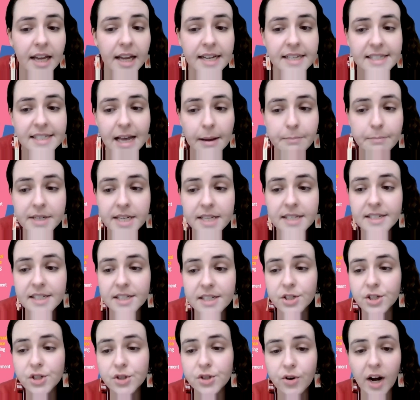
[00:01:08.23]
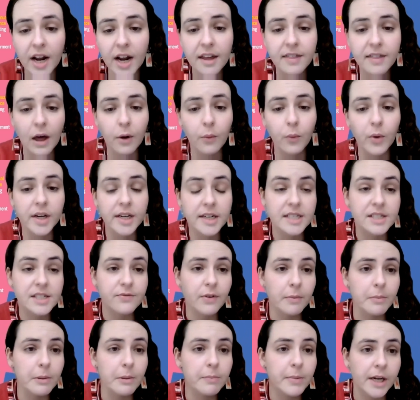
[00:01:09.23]
acceptance, and strength I witnessed
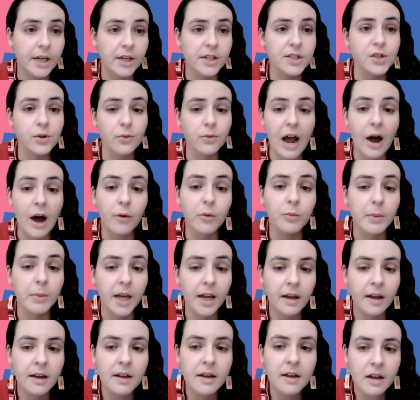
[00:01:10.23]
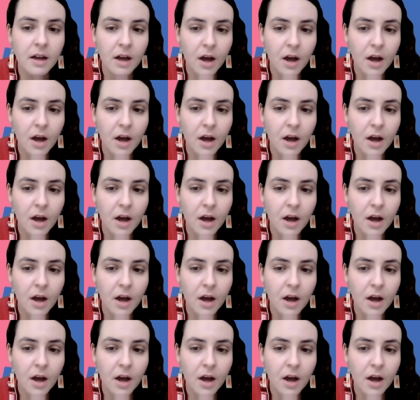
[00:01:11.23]
from the peers around me,